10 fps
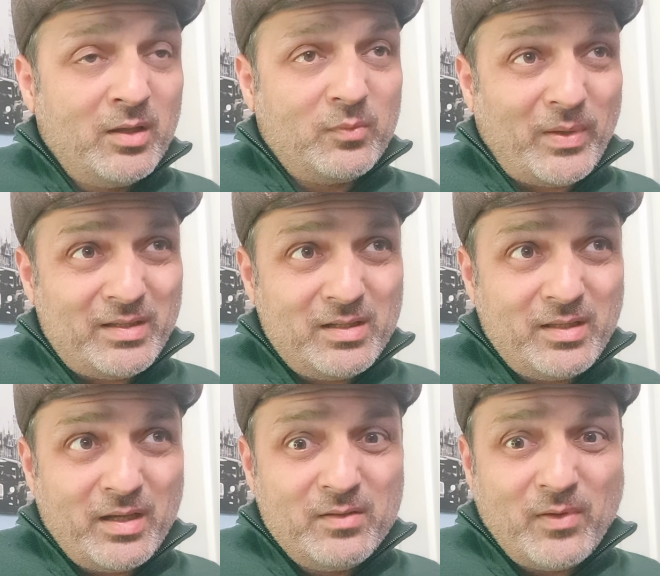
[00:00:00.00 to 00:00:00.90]
especially
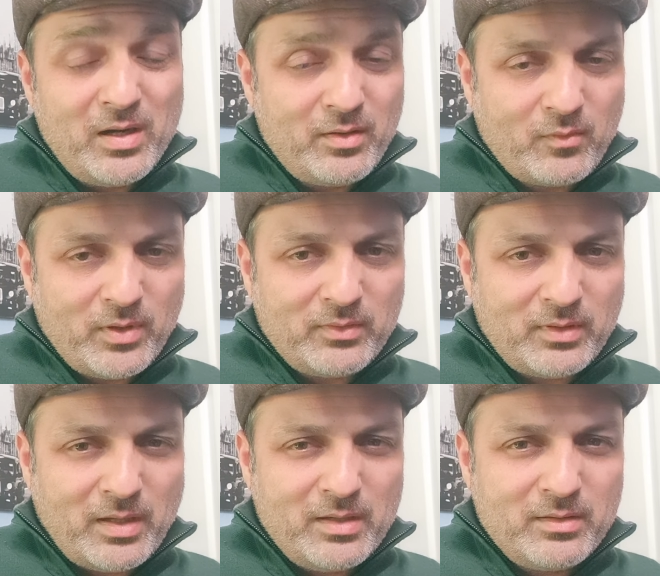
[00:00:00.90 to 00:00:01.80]
the invalid
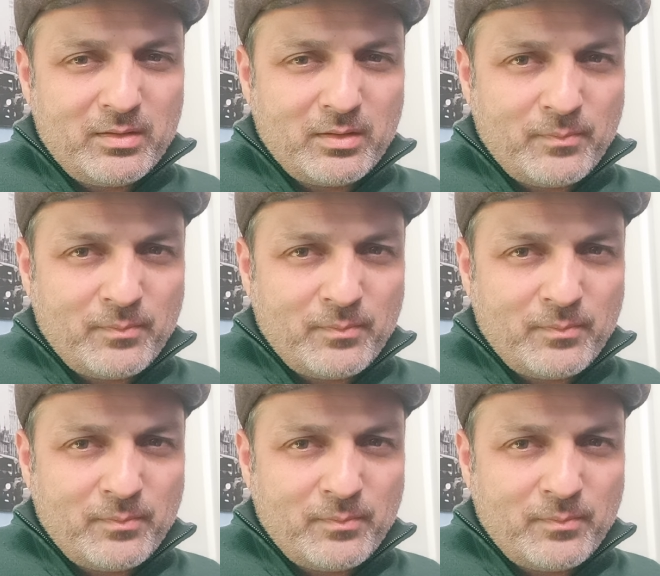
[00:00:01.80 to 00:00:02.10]
request and